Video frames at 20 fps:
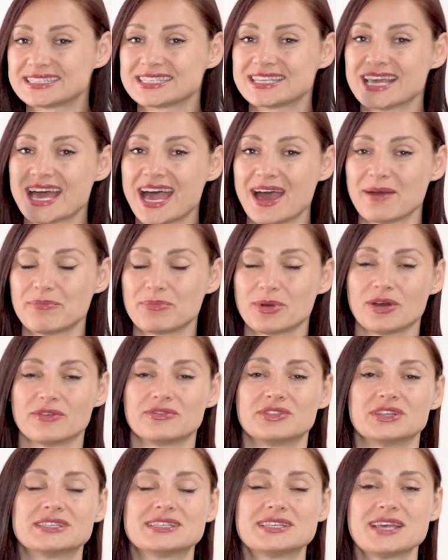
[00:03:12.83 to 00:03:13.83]
top
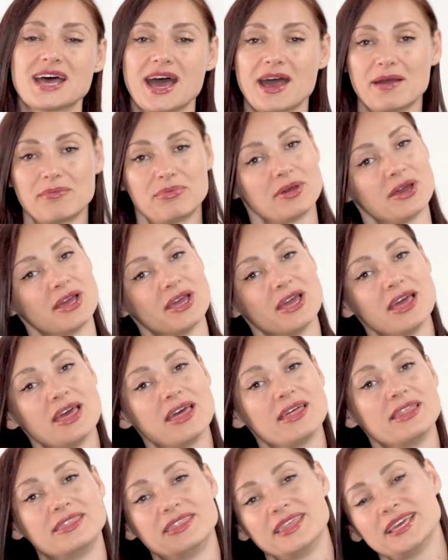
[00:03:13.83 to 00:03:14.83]
of the top,
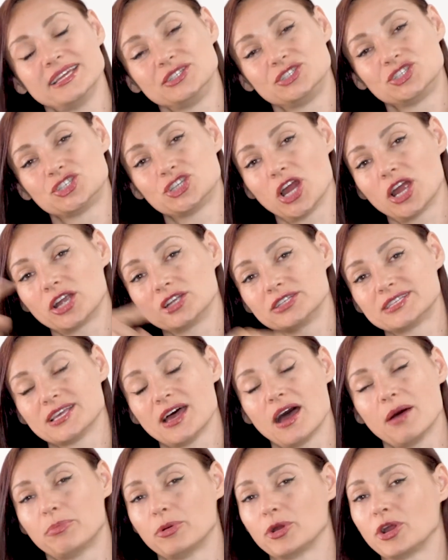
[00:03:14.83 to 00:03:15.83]
the chart
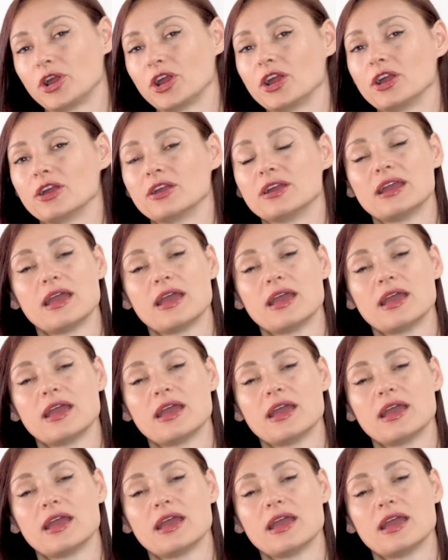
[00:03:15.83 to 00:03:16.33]
topper,